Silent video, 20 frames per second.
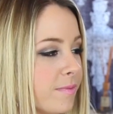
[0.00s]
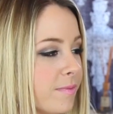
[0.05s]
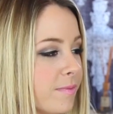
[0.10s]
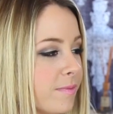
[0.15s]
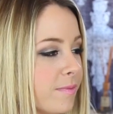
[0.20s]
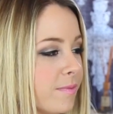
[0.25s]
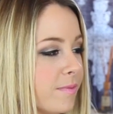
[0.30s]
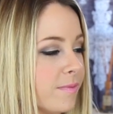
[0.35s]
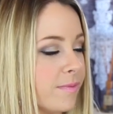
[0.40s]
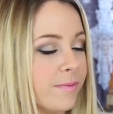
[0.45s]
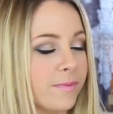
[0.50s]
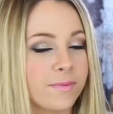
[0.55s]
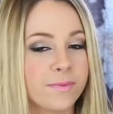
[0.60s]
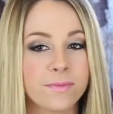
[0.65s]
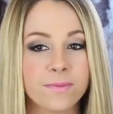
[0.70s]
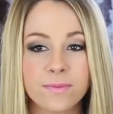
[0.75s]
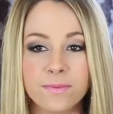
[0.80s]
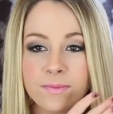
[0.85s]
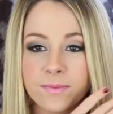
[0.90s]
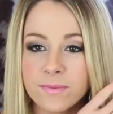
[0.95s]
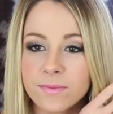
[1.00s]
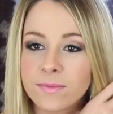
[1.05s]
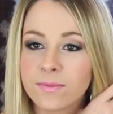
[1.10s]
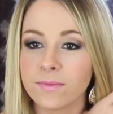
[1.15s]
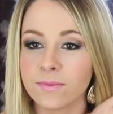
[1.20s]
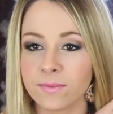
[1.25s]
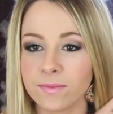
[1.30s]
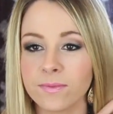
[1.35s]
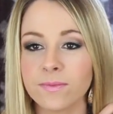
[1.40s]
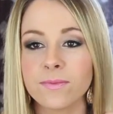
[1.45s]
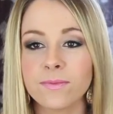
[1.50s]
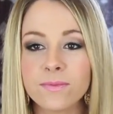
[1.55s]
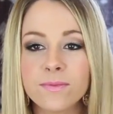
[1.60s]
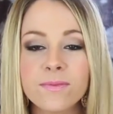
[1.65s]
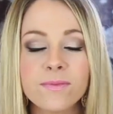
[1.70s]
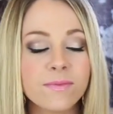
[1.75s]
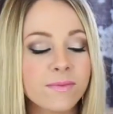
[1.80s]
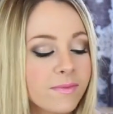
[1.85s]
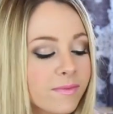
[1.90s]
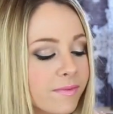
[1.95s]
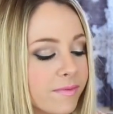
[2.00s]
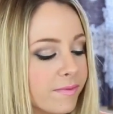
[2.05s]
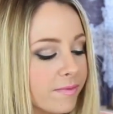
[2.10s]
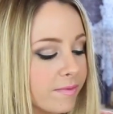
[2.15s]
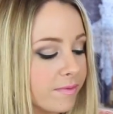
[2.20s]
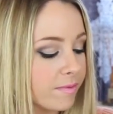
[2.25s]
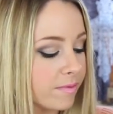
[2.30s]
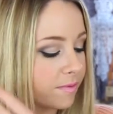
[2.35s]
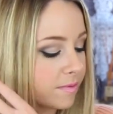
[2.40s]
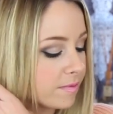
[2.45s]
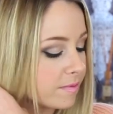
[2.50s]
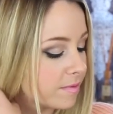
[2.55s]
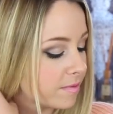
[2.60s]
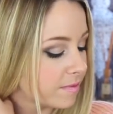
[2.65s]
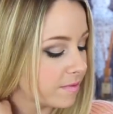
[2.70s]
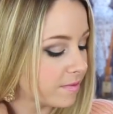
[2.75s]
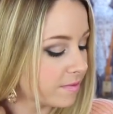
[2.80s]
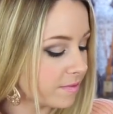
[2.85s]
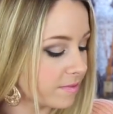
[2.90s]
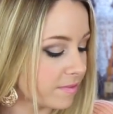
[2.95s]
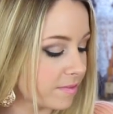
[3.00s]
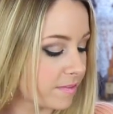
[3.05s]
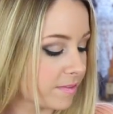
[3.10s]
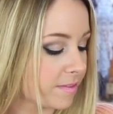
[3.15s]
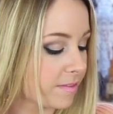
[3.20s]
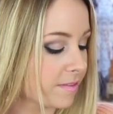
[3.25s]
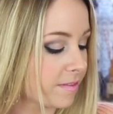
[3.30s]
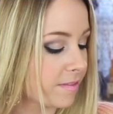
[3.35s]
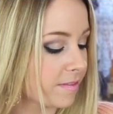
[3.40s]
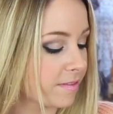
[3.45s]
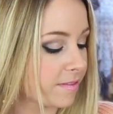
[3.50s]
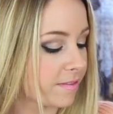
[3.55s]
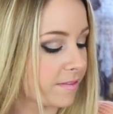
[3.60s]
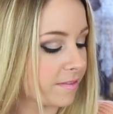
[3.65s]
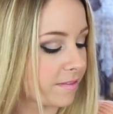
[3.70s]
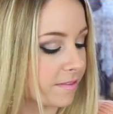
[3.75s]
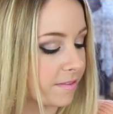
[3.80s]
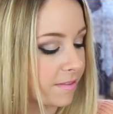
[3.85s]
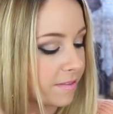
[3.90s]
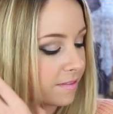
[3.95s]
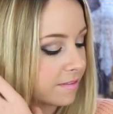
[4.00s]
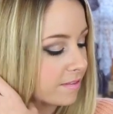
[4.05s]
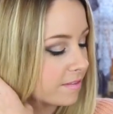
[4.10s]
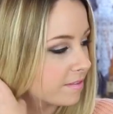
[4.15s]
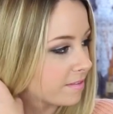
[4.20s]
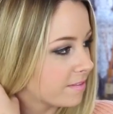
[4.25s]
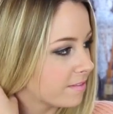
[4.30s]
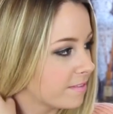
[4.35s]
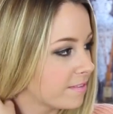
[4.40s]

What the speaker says: No words are spoken by the person on screen.